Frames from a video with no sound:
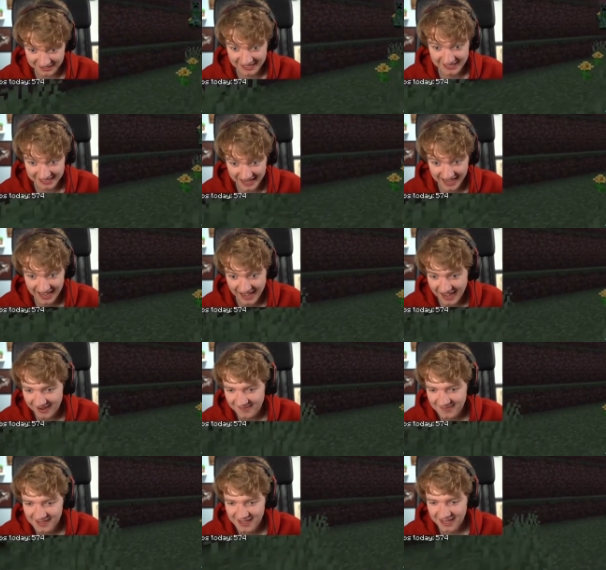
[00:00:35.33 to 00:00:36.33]
yeah.
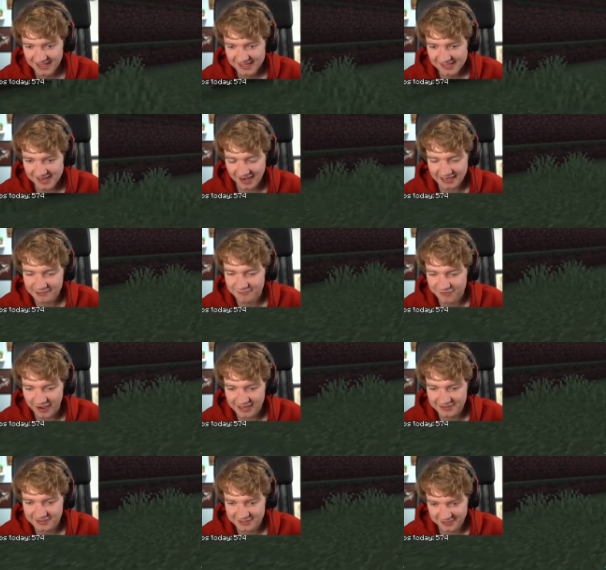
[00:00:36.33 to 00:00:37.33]
And I
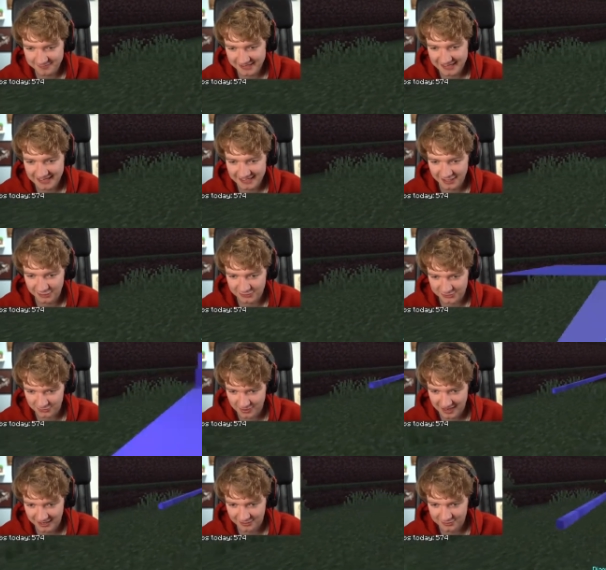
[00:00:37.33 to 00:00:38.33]
invite the D'Amelios
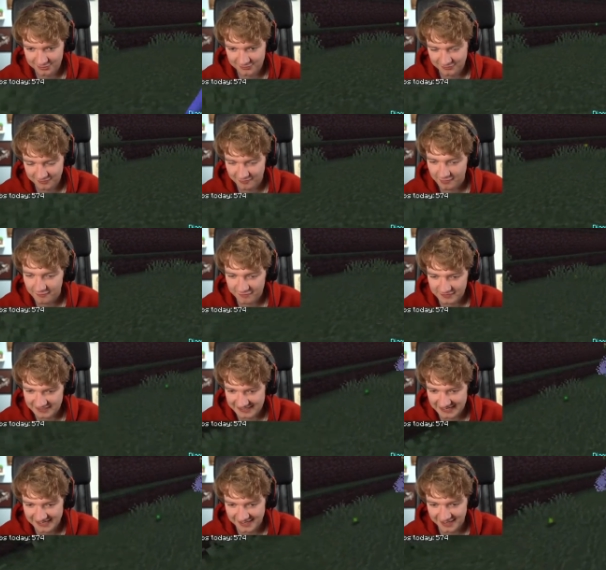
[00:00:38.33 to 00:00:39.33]
around for, for
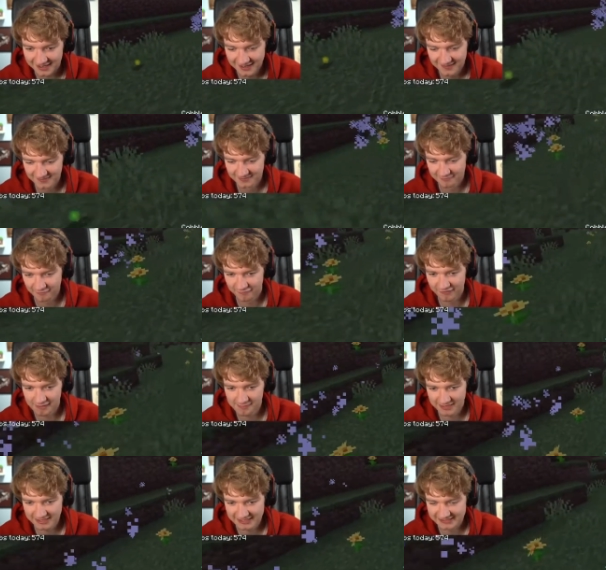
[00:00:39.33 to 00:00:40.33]
dinner, for
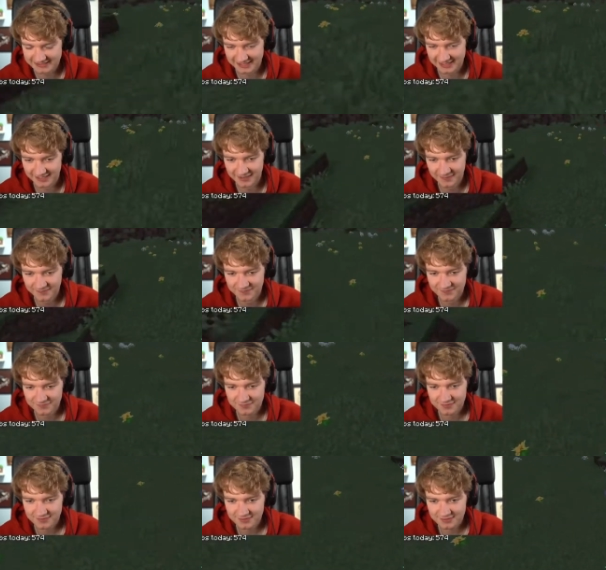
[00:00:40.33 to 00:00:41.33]
family dinner.
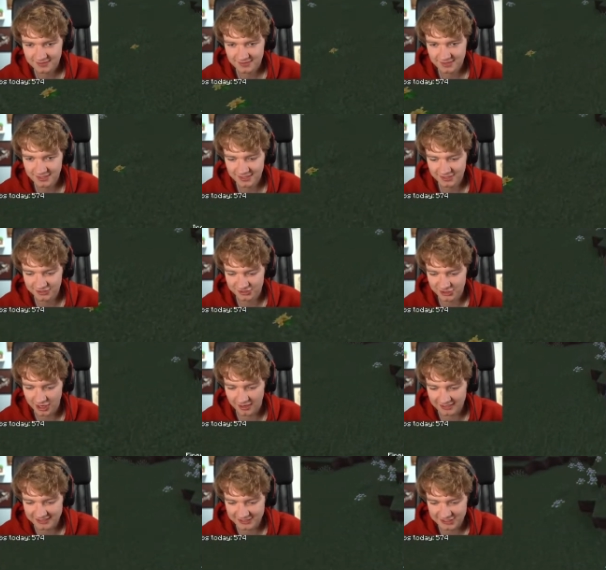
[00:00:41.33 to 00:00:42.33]
As
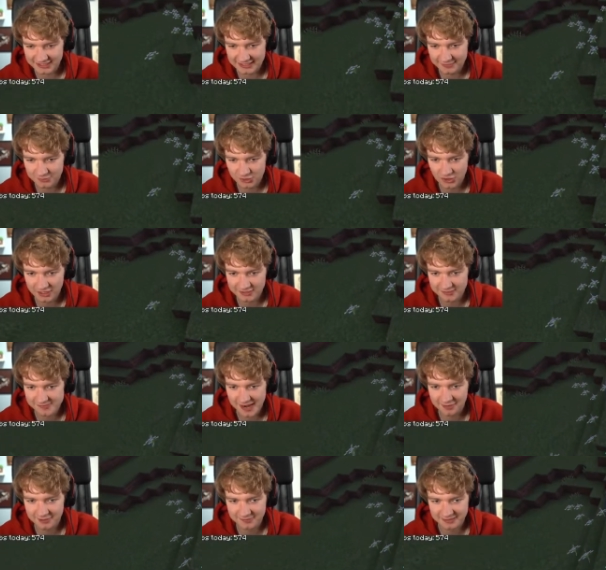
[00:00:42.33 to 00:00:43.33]
Charli, she keeps trying to
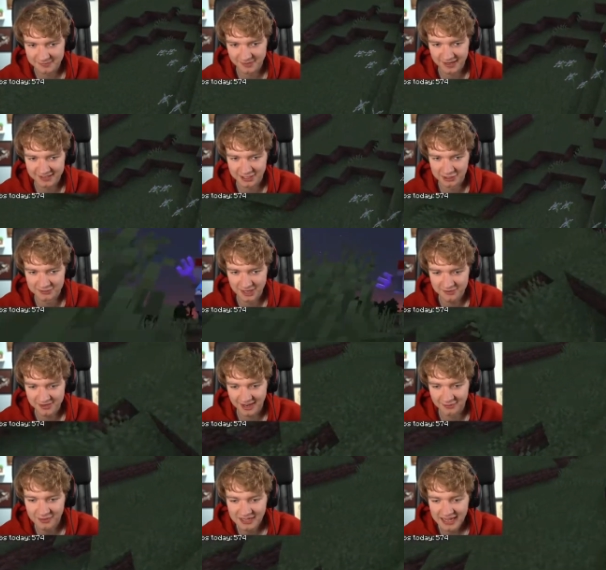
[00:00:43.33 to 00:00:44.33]
marry me, but I go, no, no.